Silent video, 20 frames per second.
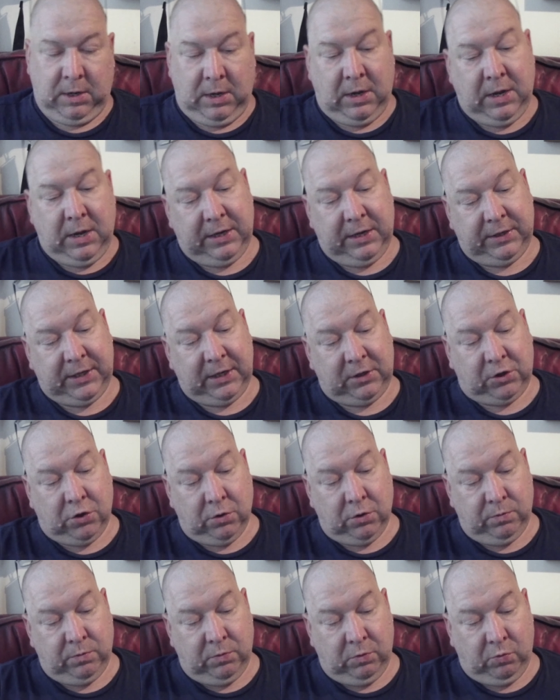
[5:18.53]
It did
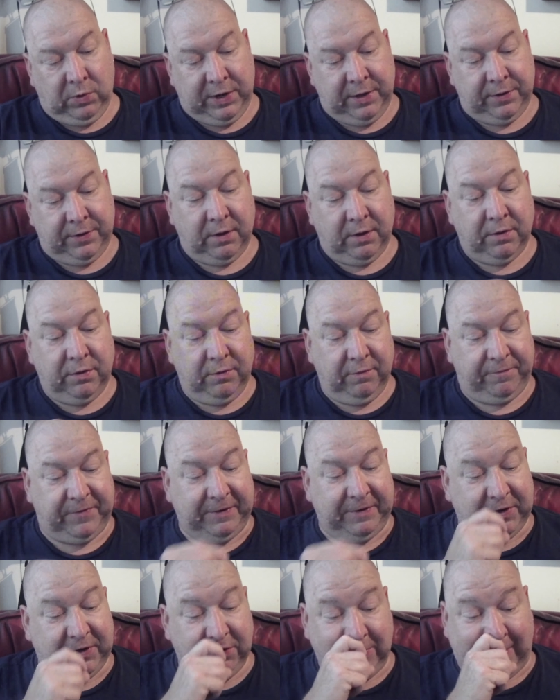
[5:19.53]
come with
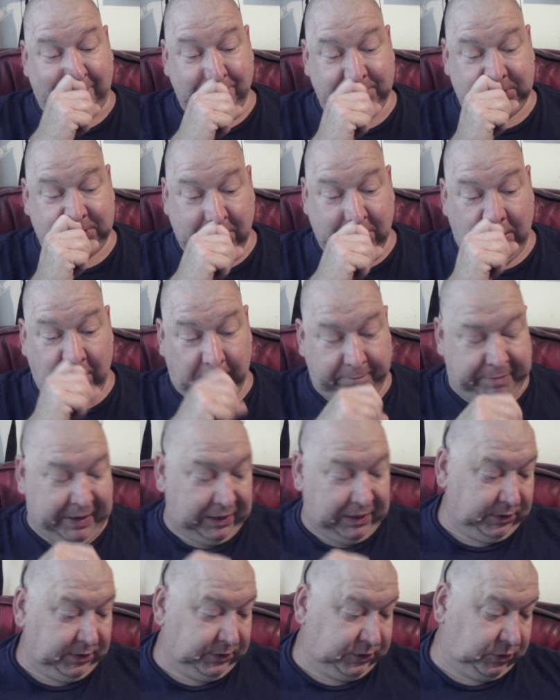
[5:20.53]
50 grams hot
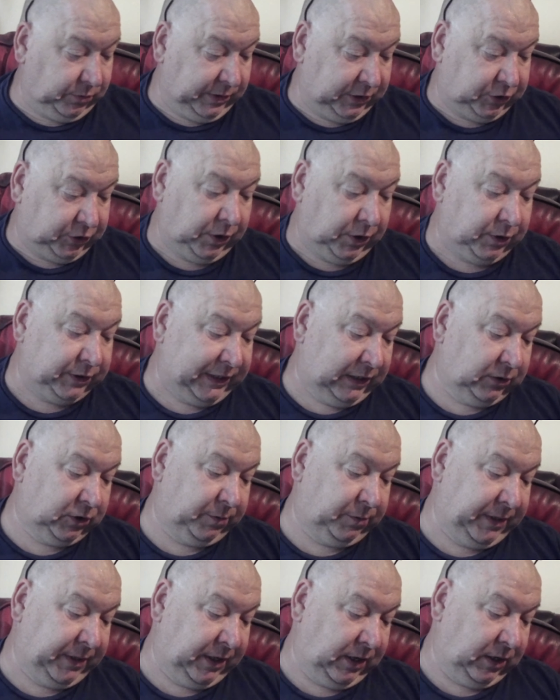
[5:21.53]
pellets, which turns out to
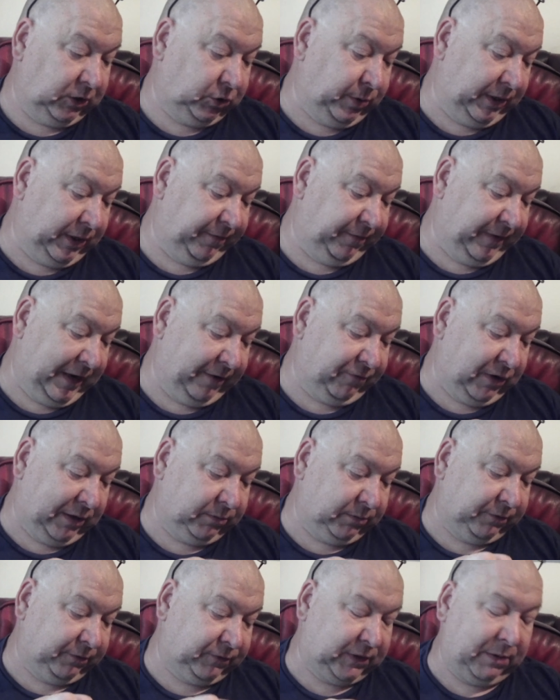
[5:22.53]
be 25
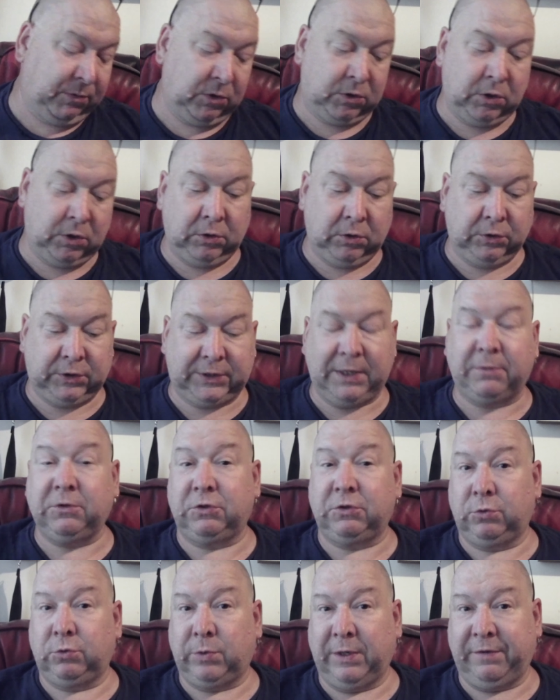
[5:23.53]
grams of Simcoe,
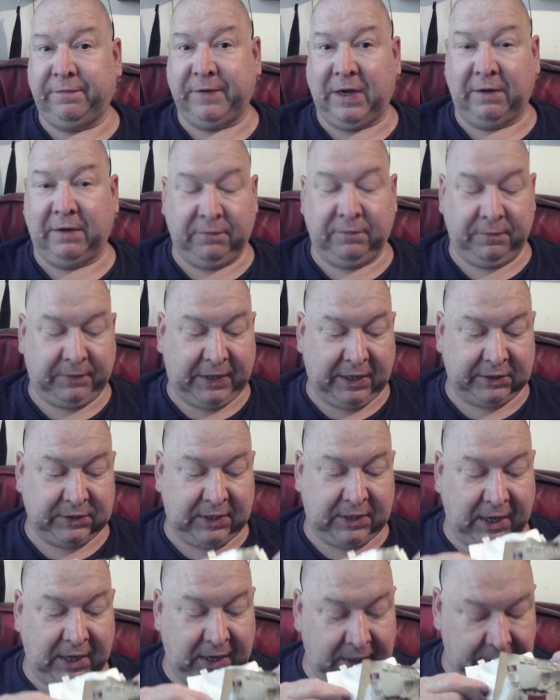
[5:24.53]
25 of
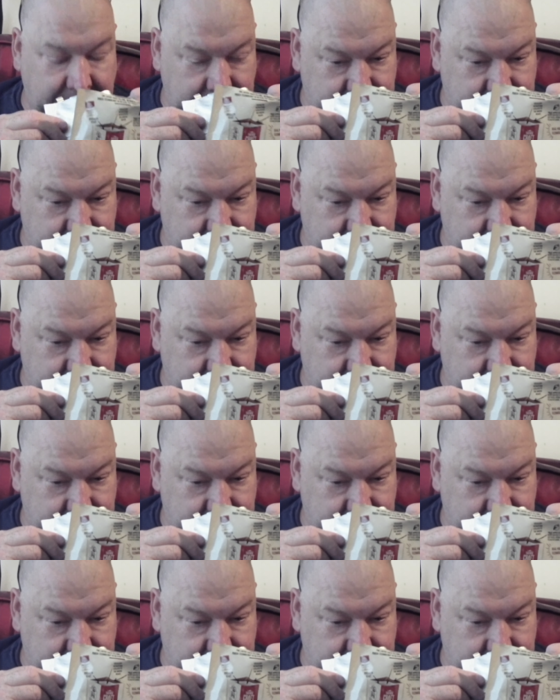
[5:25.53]
Cascade.